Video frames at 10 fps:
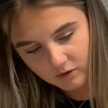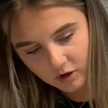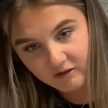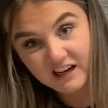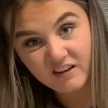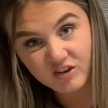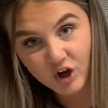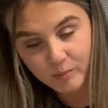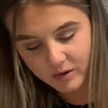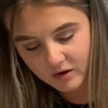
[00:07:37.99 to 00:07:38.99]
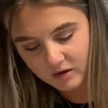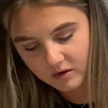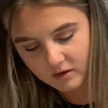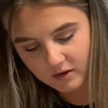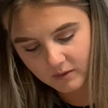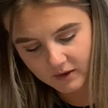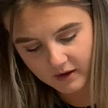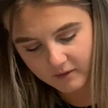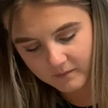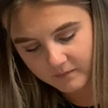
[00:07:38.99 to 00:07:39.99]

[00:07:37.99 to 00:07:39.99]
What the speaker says: Can't really lift it up. There we go.